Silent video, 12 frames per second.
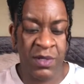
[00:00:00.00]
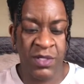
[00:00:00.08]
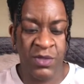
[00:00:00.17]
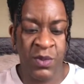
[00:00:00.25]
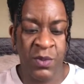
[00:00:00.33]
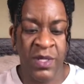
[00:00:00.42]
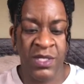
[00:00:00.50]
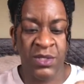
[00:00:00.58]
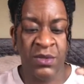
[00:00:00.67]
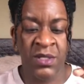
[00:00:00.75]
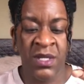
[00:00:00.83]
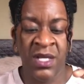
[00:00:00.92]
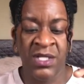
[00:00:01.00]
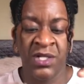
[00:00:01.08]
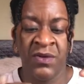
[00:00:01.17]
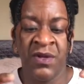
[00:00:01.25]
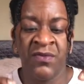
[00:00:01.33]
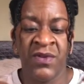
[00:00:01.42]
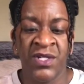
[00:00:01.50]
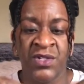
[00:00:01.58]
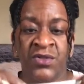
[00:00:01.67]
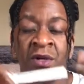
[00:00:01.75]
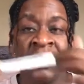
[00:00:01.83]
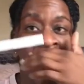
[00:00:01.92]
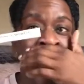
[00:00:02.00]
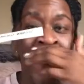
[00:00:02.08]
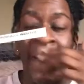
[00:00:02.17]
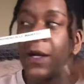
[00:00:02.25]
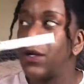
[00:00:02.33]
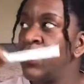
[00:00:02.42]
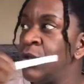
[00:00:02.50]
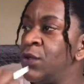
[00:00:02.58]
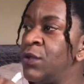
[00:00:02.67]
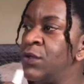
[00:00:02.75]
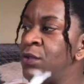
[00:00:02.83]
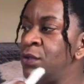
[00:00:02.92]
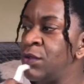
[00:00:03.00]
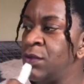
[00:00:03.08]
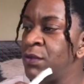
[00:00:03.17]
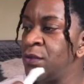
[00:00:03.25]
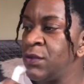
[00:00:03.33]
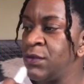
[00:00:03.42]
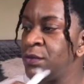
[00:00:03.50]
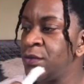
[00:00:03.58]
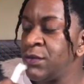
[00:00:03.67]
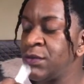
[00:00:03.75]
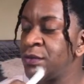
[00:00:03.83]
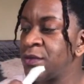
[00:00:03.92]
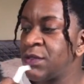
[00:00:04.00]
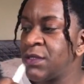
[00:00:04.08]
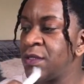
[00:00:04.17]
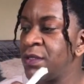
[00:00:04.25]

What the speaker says: because we went to a Nigerian restaurant called...